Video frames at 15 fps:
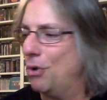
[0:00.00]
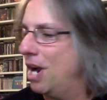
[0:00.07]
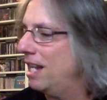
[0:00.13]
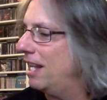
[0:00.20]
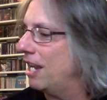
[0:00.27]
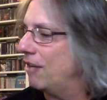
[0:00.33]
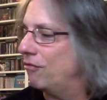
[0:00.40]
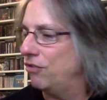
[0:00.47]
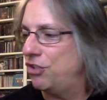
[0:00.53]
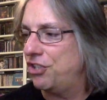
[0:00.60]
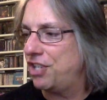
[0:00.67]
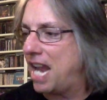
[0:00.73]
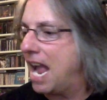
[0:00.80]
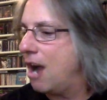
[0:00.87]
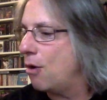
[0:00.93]
So I like
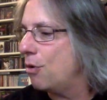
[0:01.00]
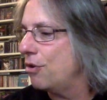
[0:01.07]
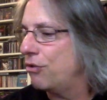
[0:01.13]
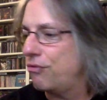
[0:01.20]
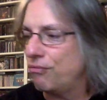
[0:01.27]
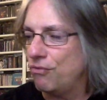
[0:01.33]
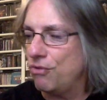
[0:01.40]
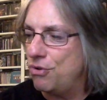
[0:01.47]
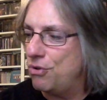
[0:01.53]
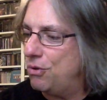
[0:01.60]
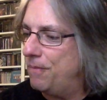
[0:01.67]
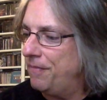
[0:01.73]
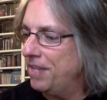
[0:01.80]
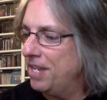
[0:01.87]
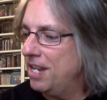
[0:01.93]
scoured
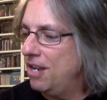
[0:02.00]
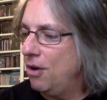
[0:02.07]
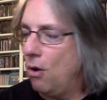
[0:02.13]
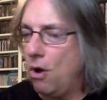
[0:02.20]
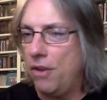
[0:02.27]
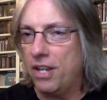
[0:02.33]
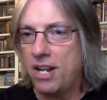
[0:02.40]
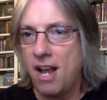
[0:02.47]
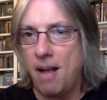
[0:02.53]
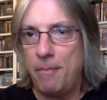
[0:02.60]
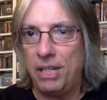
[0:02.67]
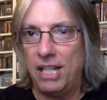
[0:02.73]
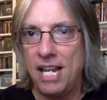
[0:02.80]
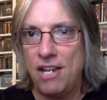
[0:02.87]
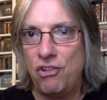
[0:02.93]
through all the
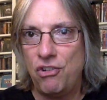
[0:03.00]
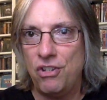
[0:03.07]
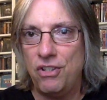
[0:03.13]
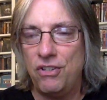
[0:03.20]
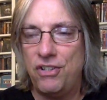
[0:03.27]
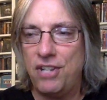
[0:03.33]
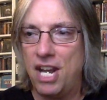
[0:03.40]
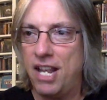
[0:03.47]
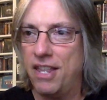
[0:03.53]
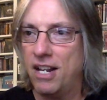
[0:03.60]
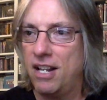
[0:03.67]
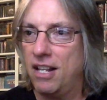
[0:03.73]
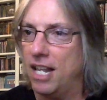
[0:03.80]
compilations and,